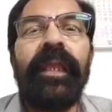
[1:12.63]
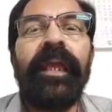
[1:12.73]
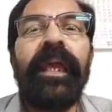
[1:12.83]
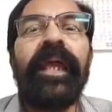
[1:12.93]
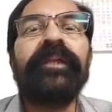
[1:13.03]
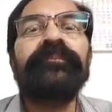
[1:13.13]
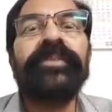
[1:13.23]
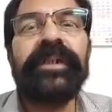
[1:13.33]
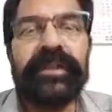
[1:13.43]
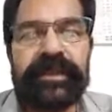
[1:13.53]
And
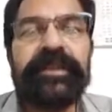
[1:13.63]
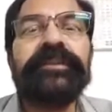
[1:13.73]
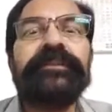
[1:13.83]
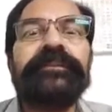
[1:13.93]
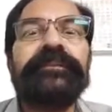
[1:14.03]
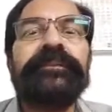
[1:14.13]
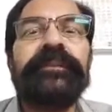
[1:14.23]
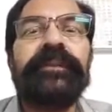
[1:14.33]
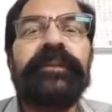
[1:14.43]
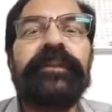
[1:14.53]
birth.
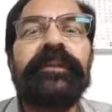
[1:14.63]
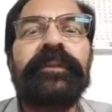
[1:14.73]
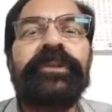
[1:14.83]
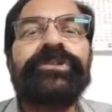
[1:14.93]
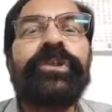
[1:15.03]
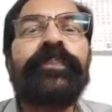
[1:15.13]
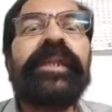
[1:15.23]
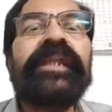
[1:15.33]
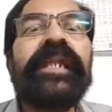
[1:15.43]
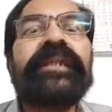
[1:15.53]
So
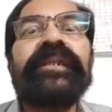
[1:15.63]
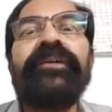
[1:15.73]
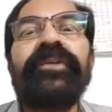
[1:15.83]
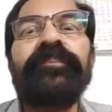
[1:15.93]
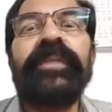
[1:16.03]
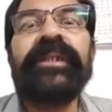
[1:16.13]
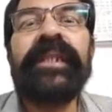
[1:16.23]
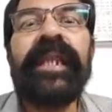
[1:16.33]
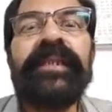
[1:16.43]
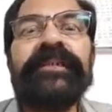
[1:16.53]
prenatal development
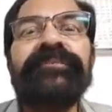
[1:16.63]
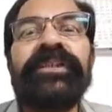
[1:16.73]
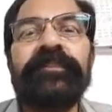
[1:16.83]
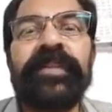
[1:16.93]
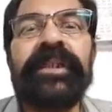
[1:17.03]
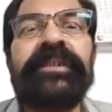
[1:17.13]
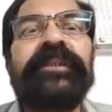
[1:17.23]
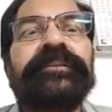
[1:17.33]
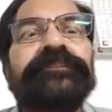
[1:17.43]
ends with birth.